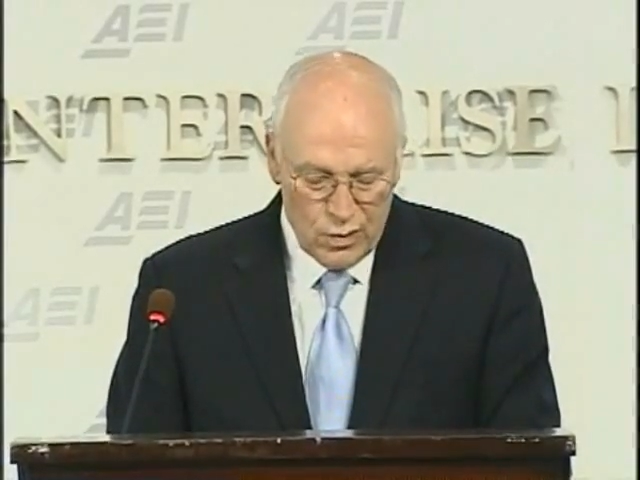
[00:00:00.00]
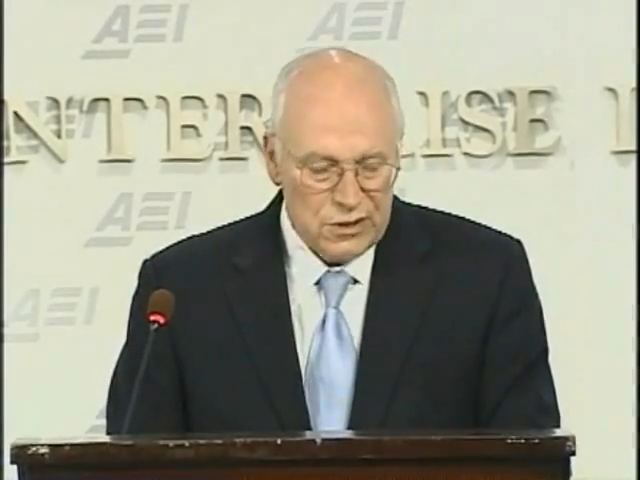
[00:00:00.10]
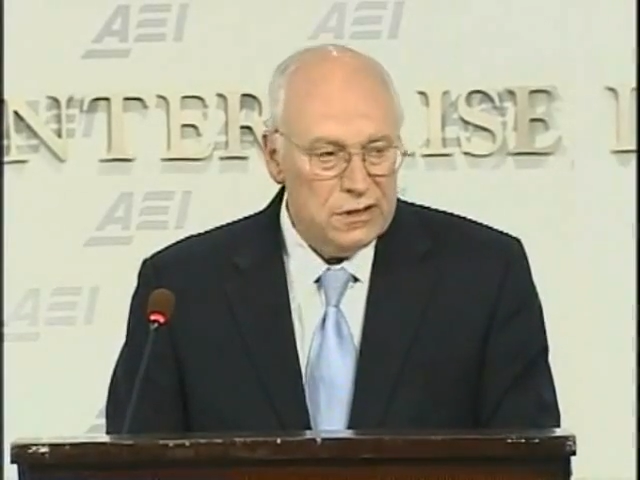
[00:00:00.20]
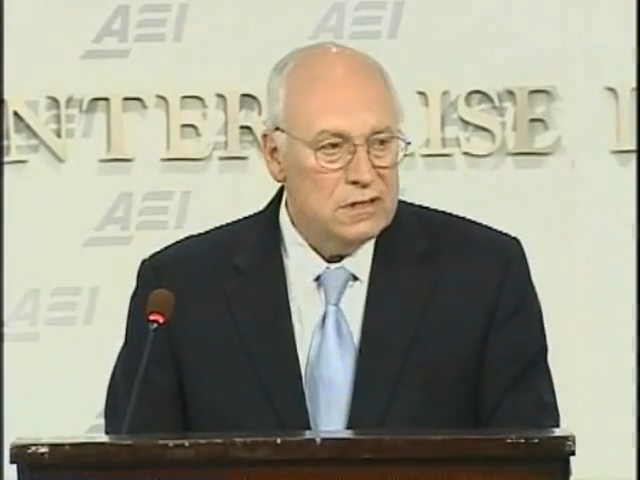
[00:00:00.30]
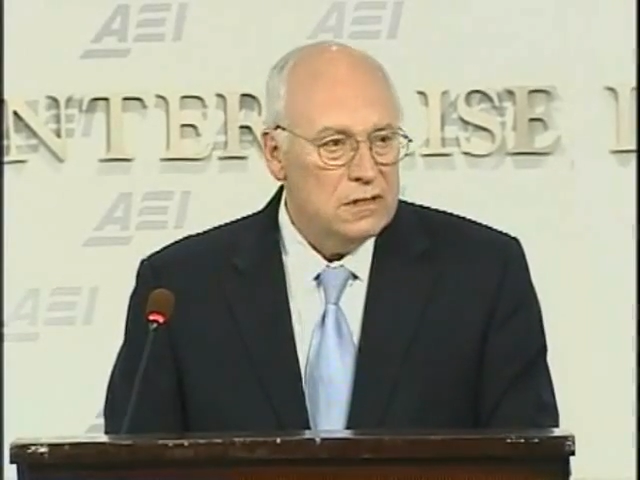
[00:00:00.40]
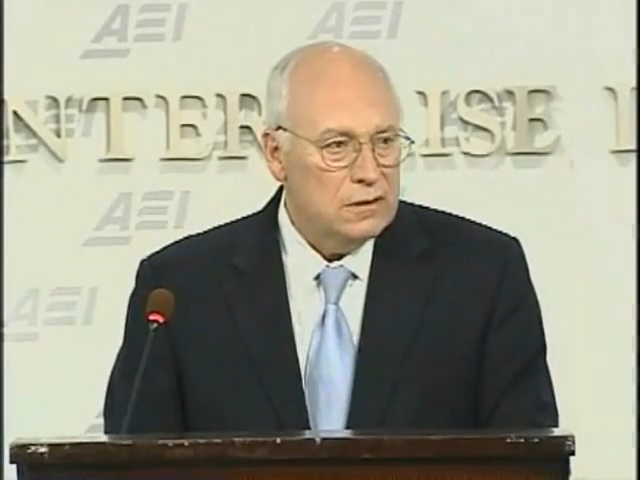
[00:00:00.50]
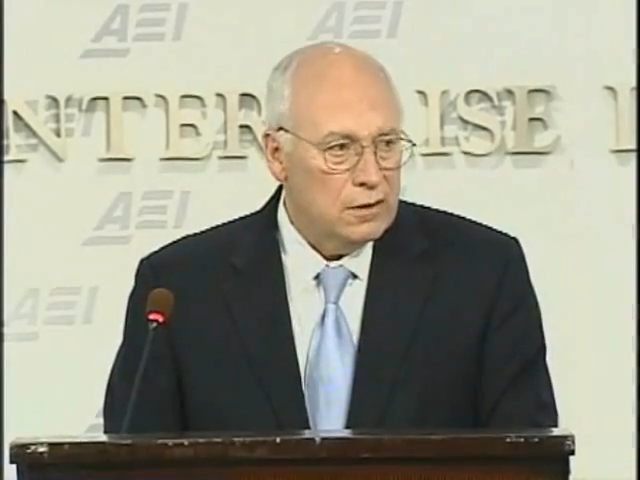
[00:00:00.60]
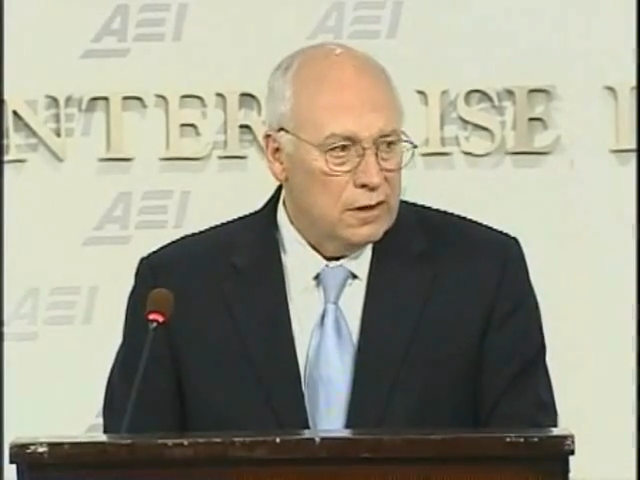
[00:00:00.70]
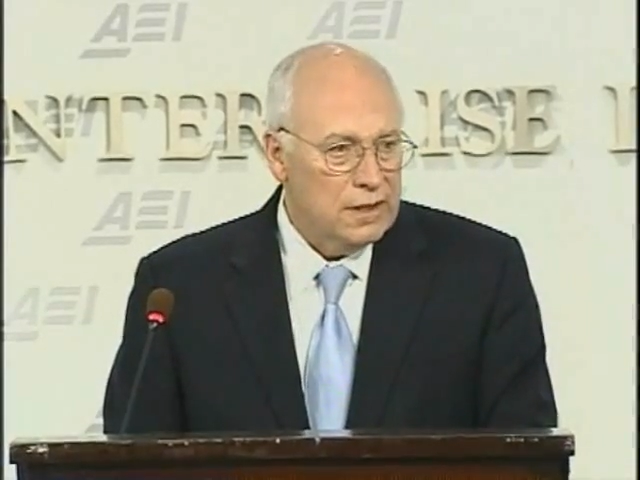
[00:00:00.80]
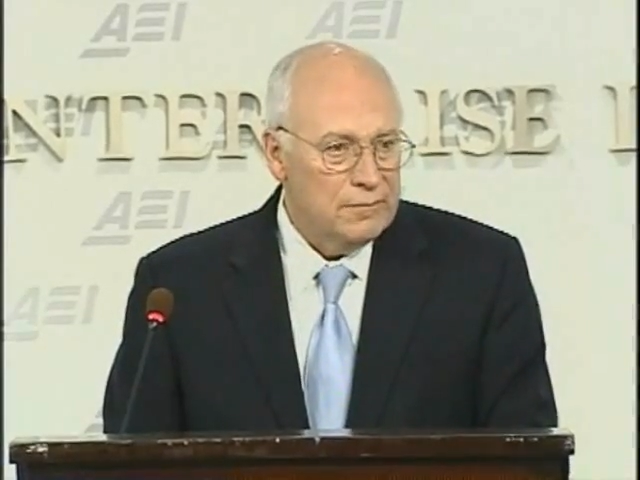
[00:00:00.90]
wishes the
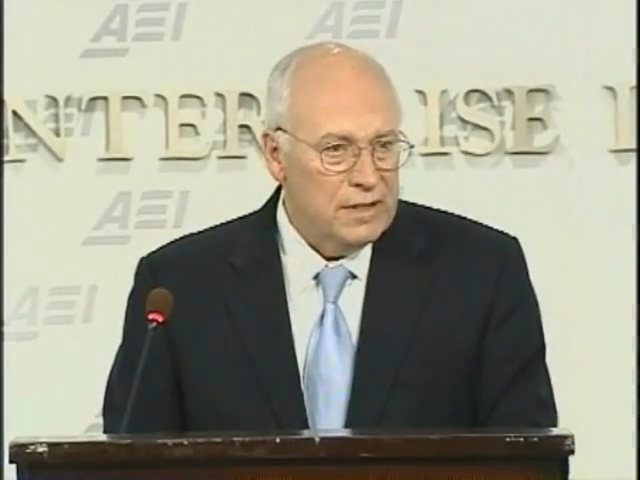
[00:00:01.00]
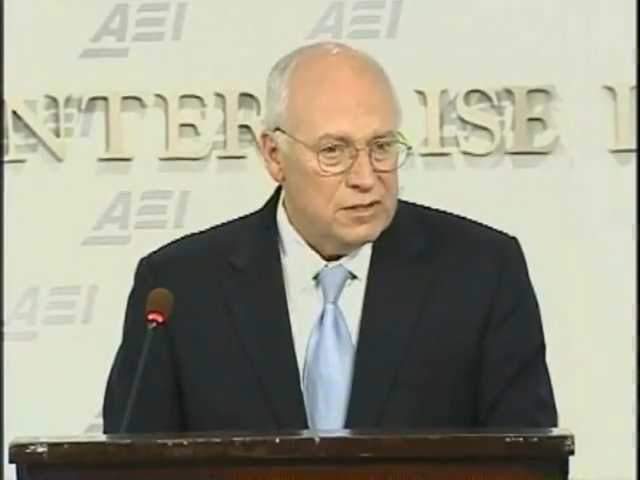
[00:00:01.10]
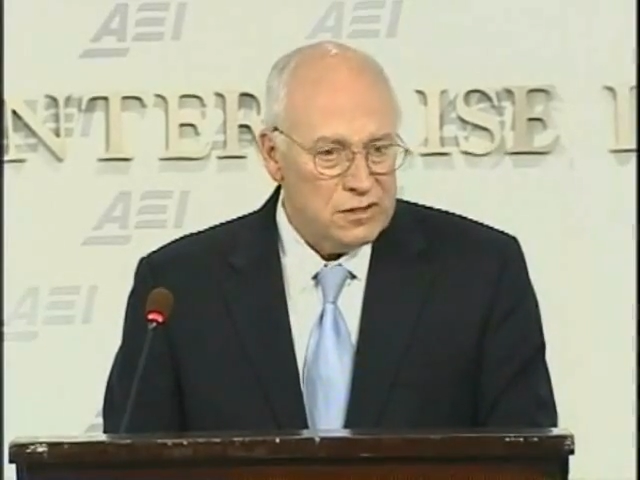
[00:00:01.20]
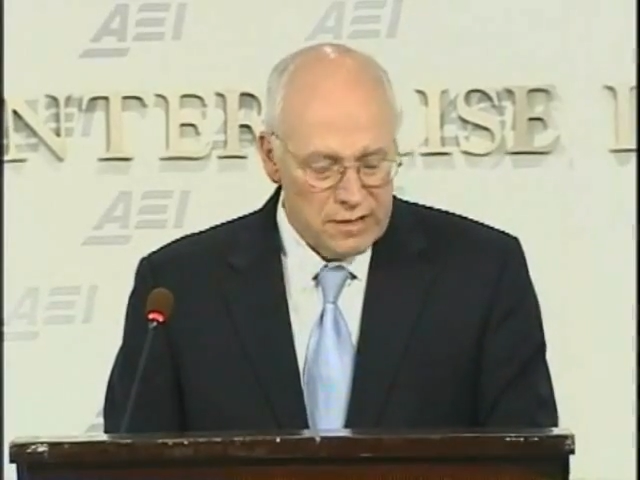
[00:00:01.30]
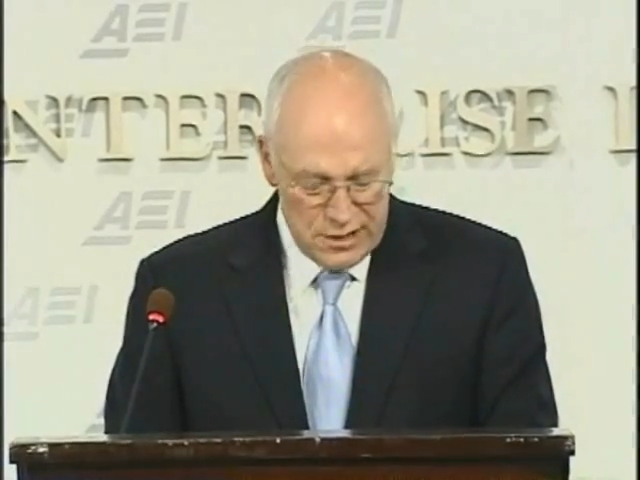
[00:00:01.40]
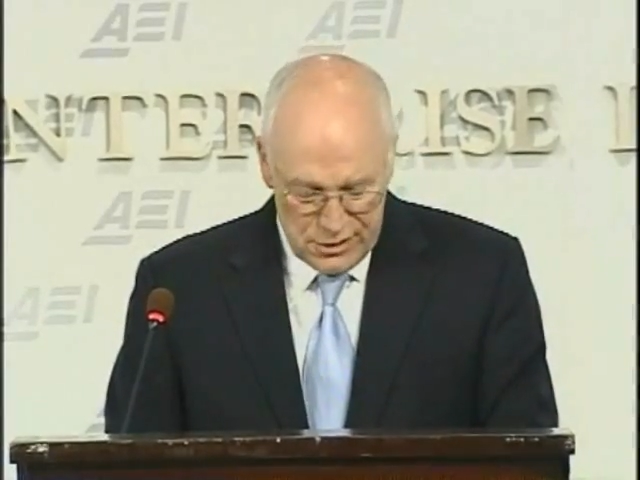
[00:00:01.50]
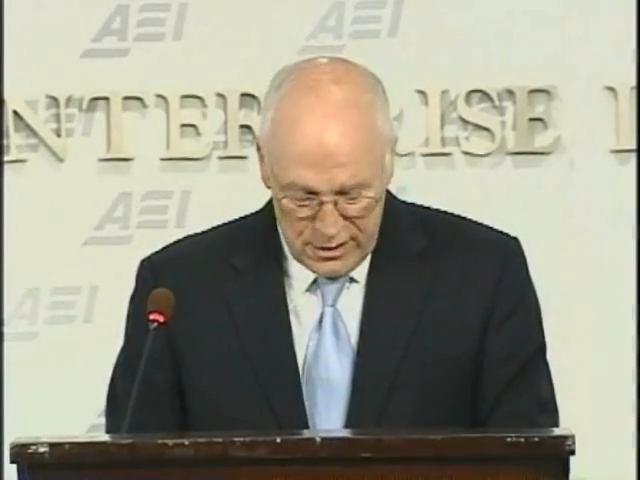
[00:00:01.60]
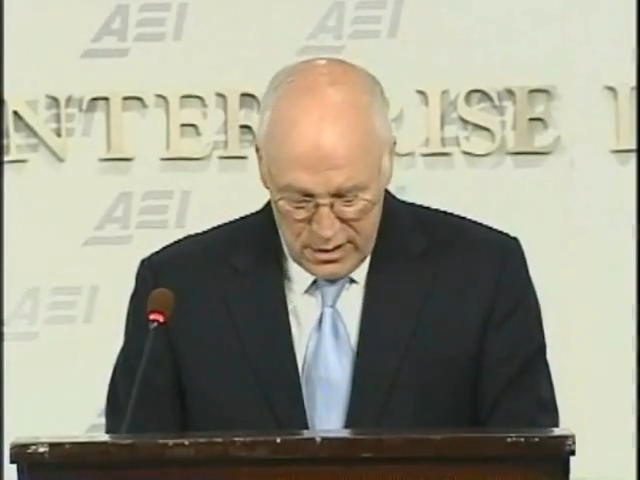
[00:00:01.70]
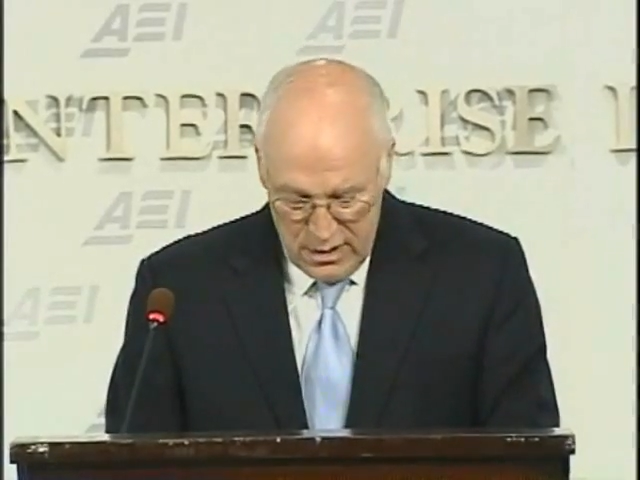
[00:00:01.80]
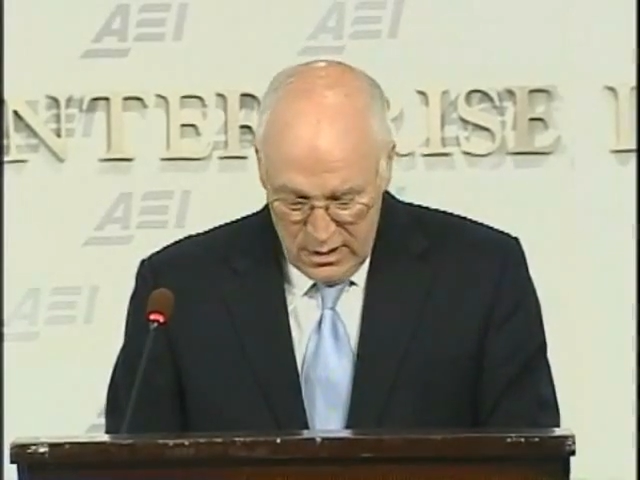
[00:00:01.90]
current
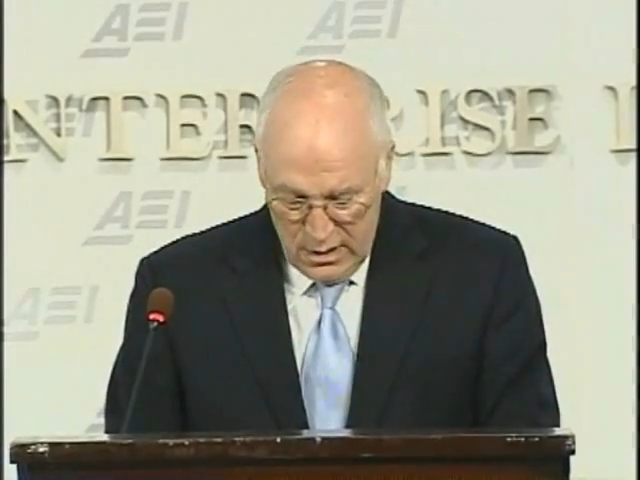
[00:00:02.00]
administration